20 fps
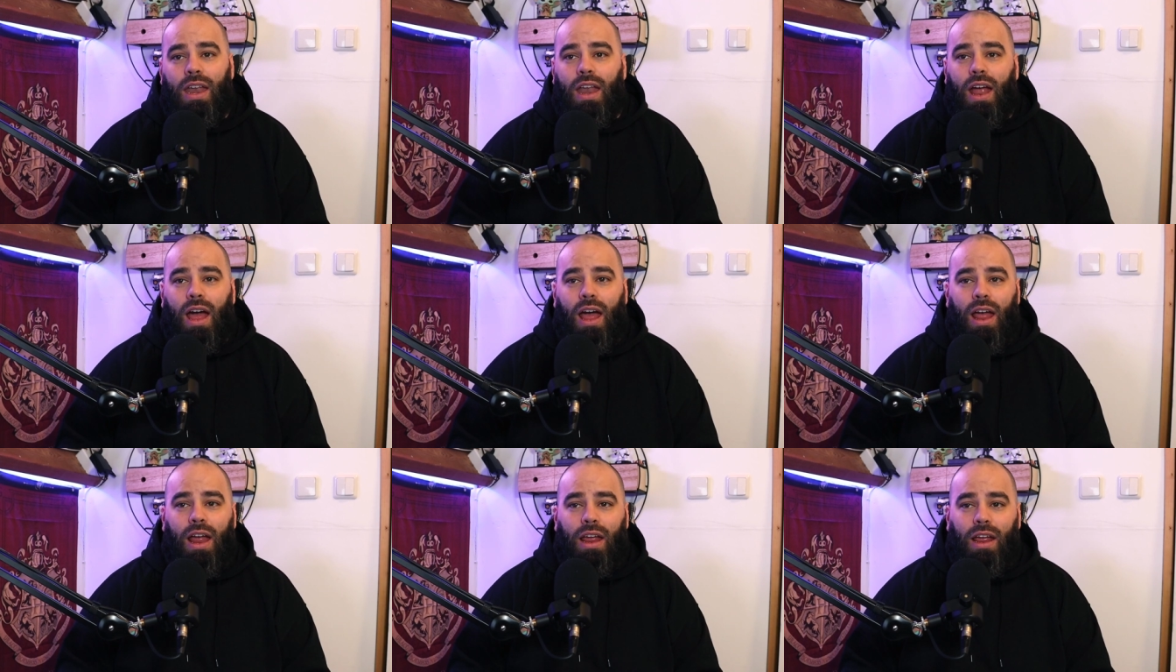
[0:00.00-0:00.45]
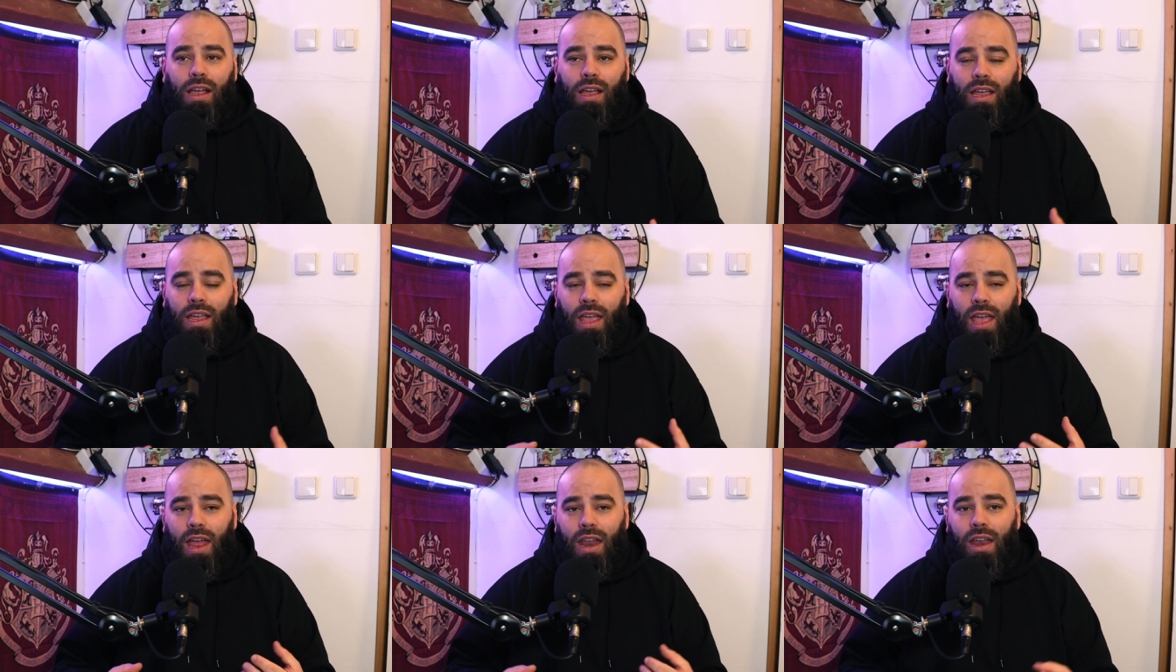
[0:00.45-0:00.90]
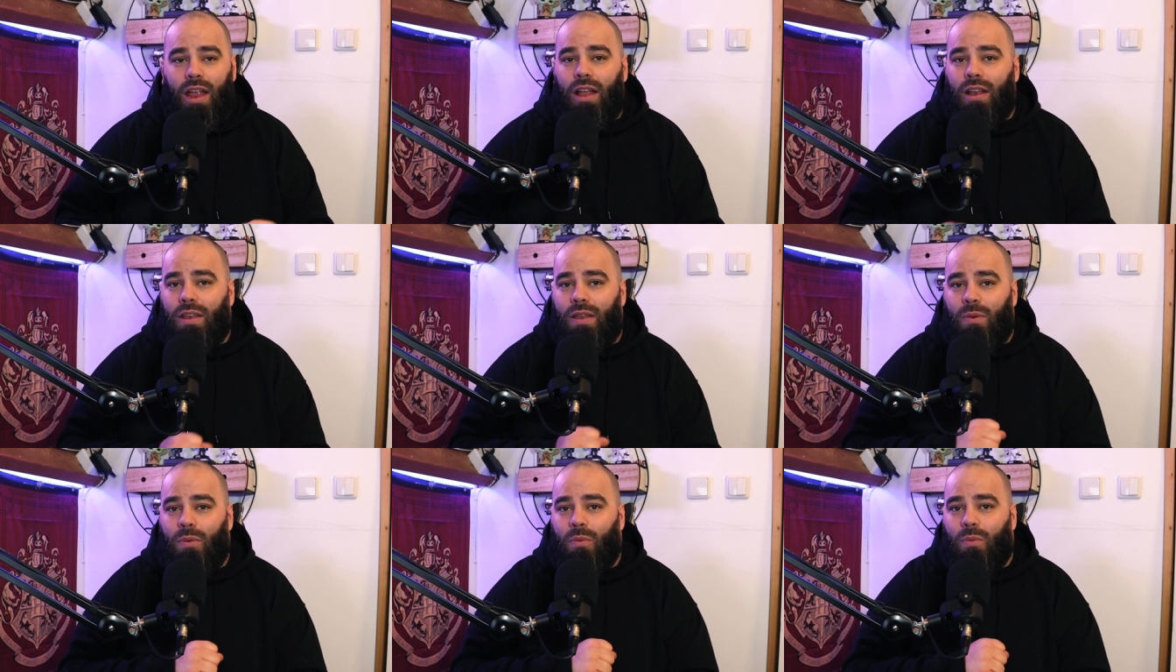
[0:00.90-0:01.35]
I
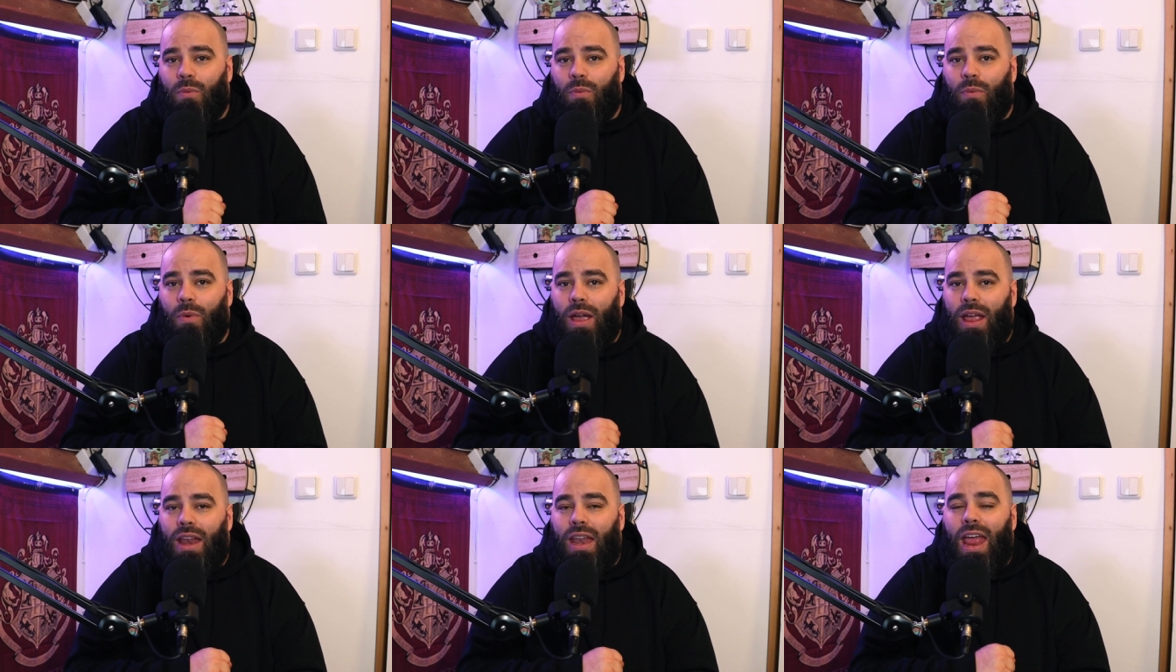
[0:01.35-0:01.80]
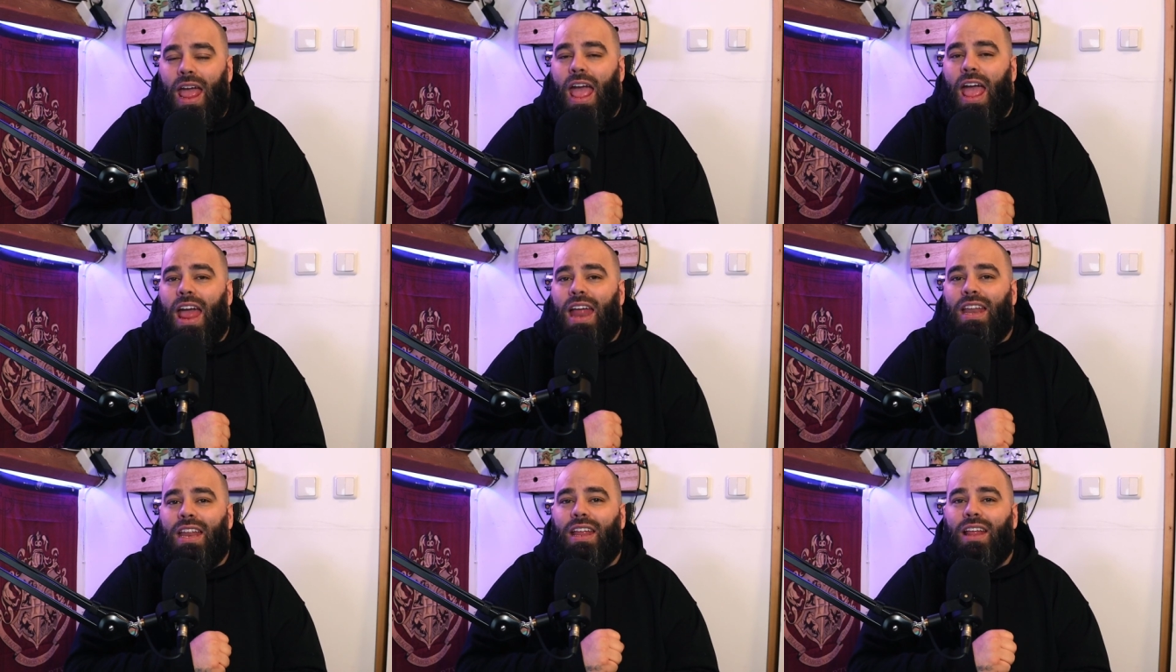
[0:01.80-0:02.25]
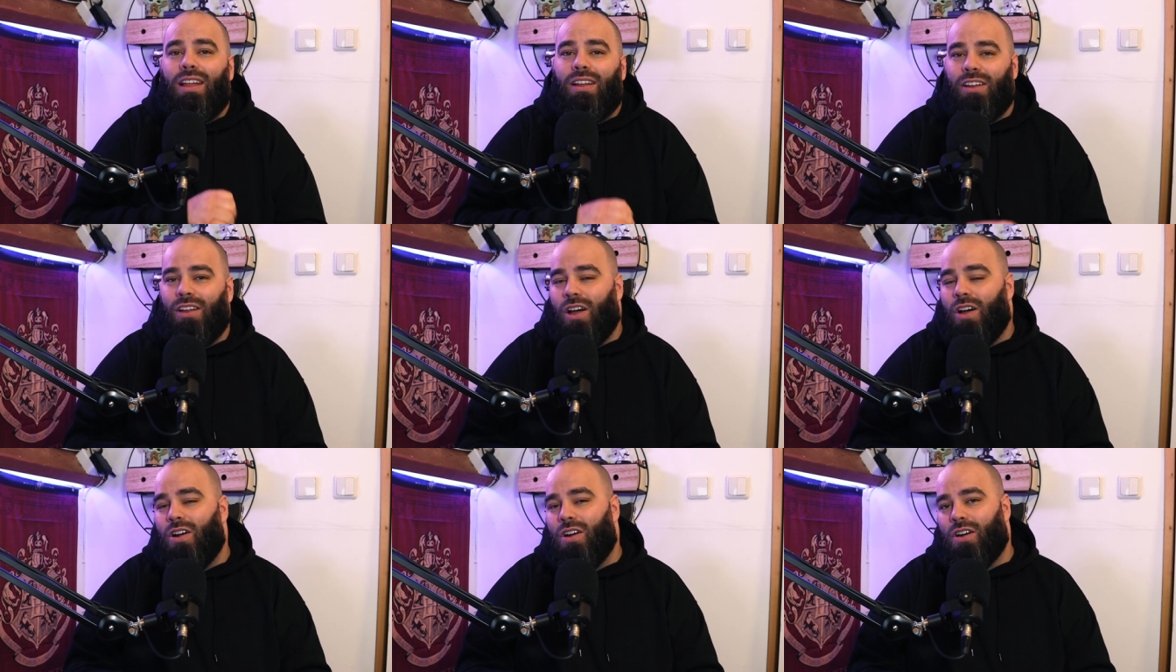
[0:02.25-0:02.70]
cannot wait any
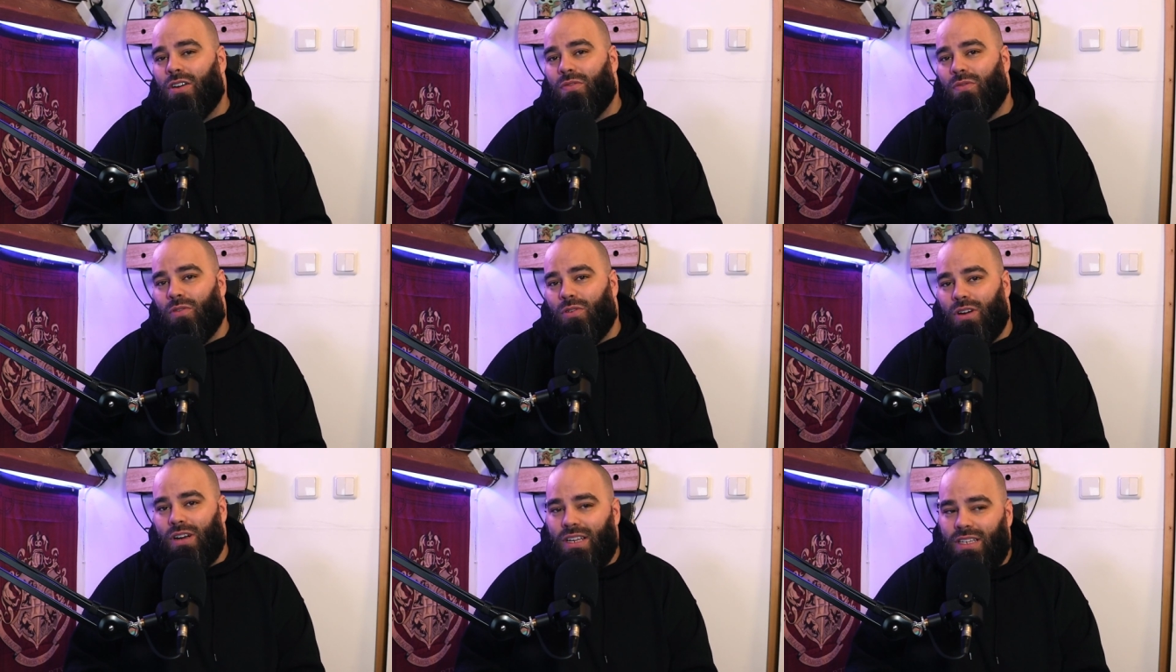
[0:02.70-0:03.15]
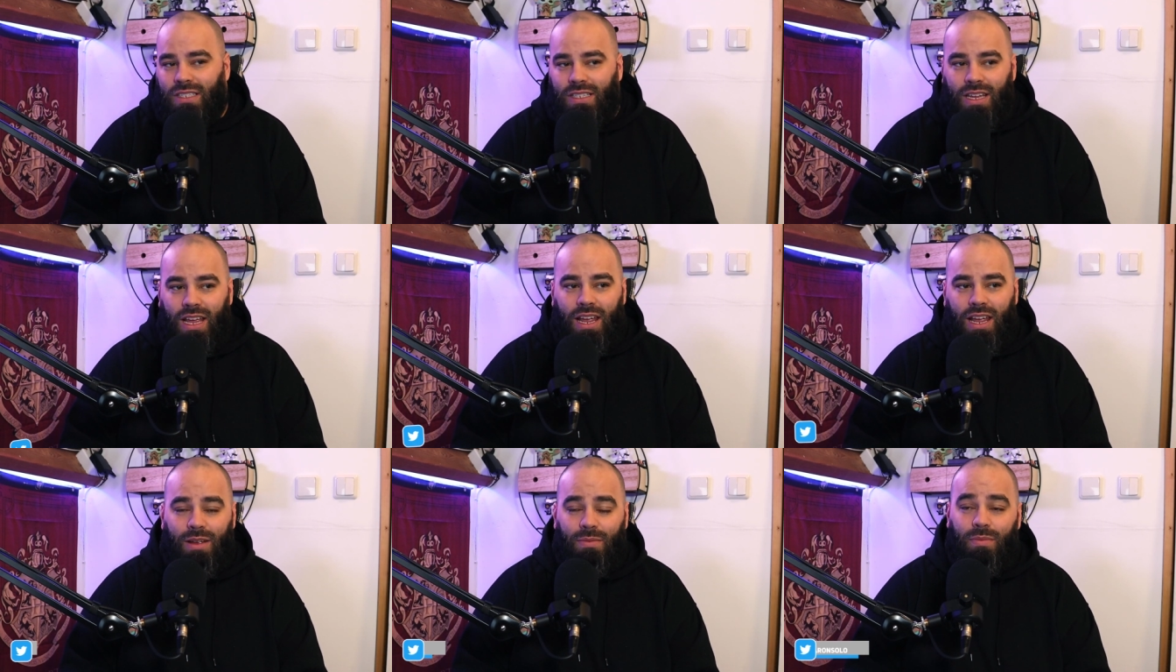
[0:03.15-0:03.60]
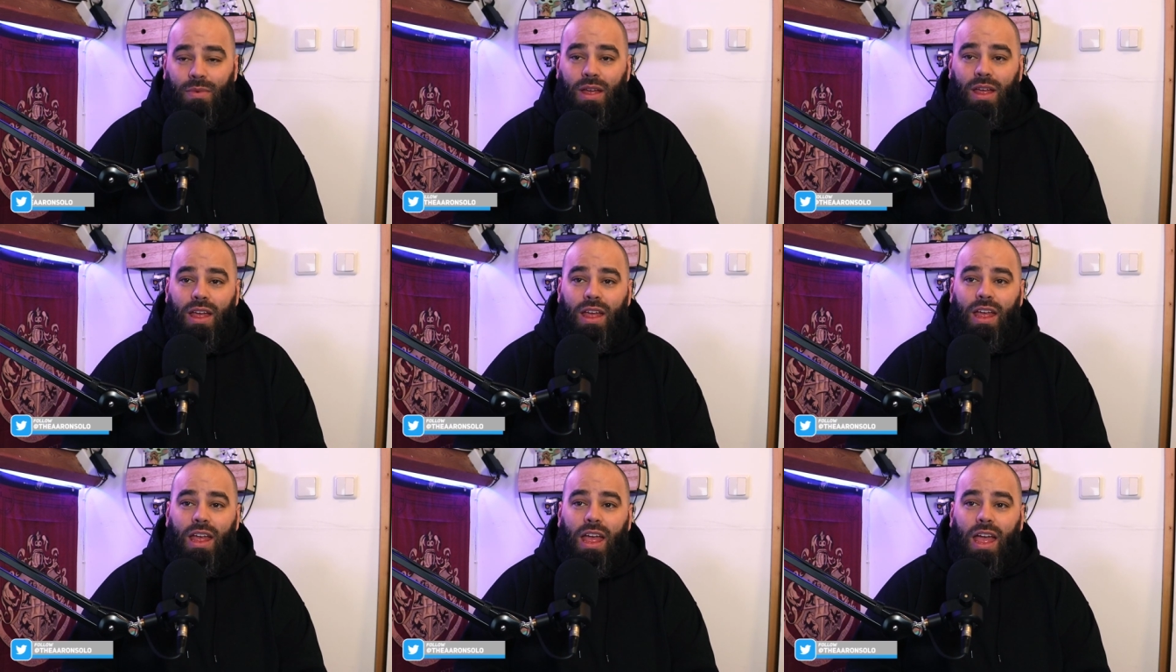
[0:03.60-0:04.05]
longer for this game.
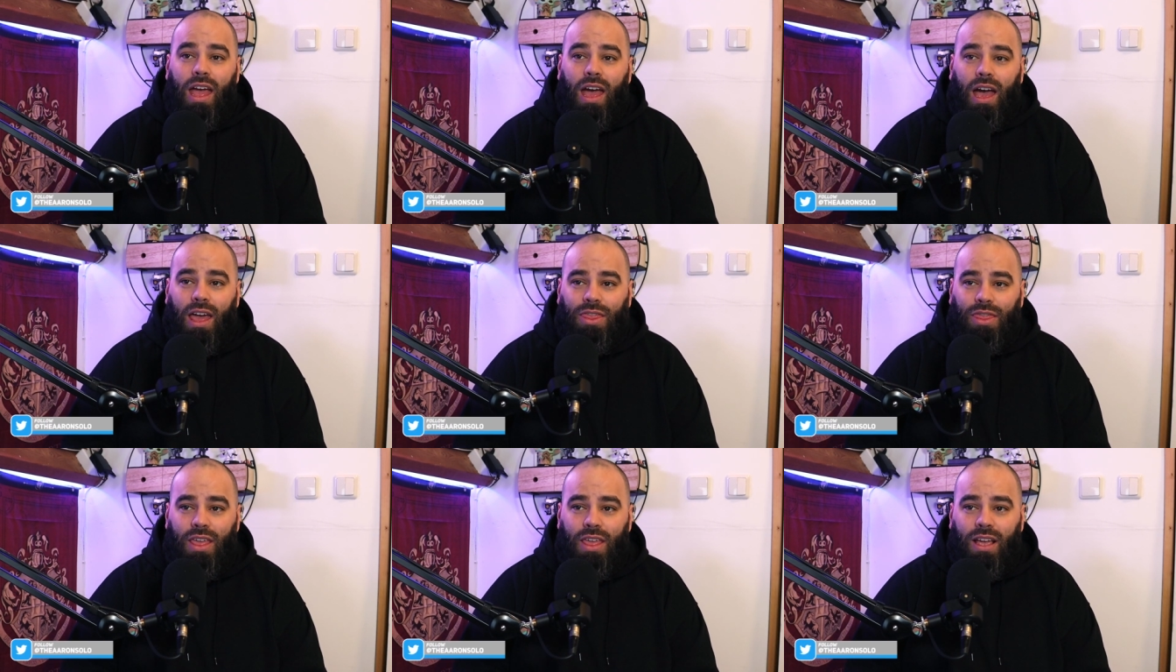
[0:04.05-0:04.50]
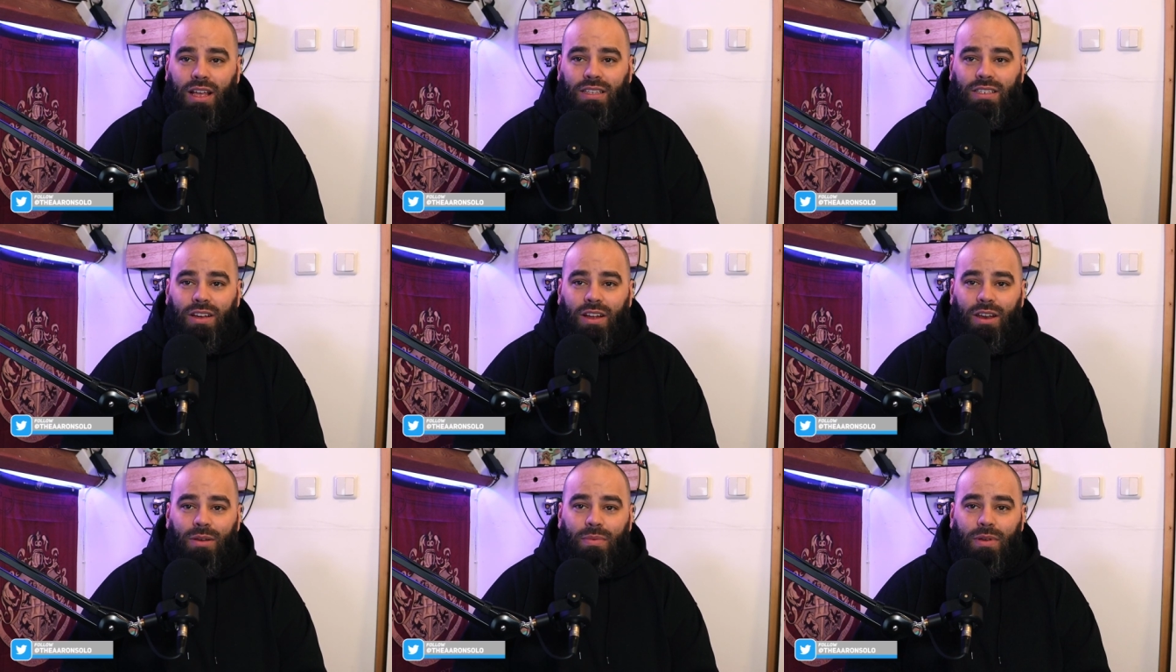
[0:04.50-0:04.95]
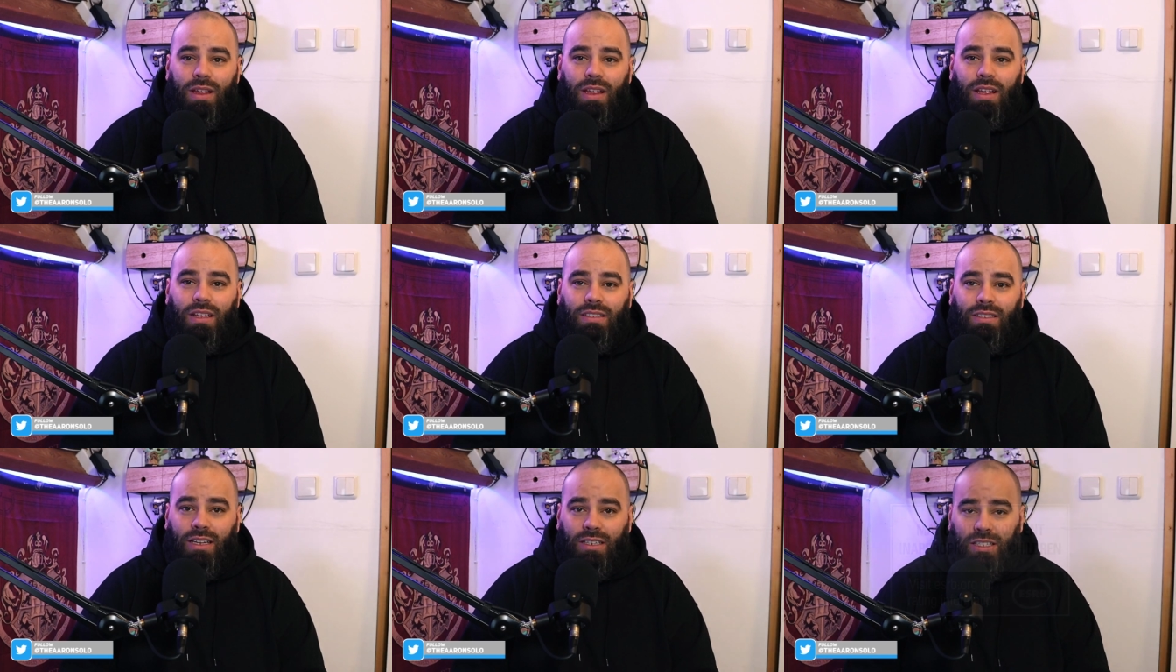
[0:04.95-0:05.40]
I think it's going to be
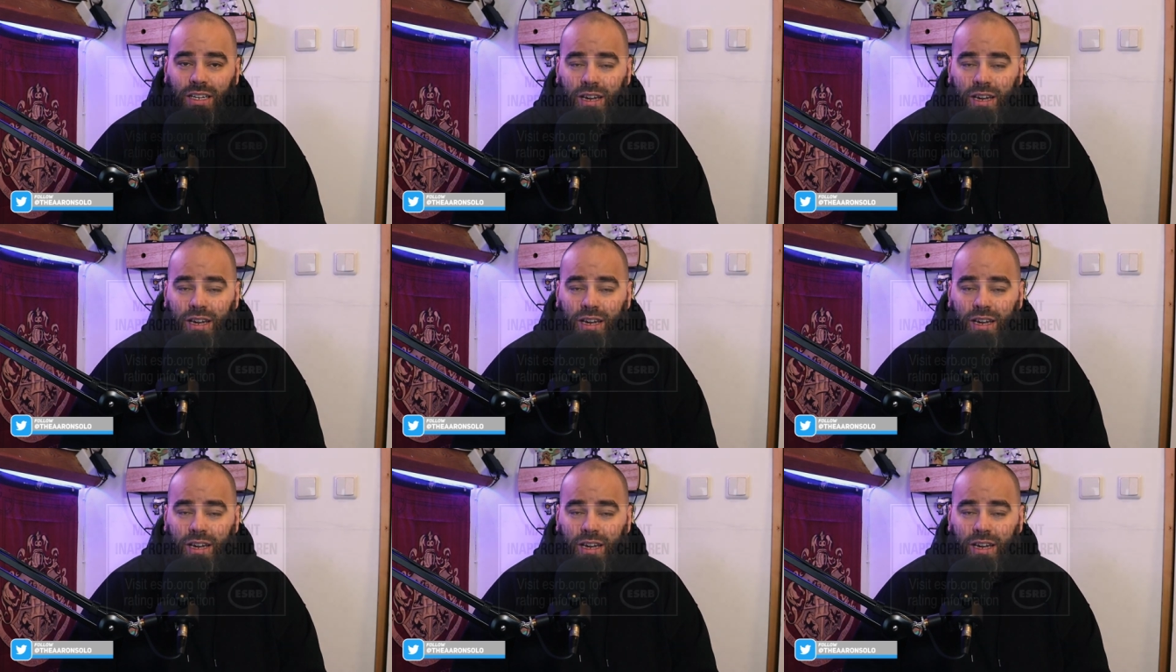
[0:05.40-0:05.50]
such an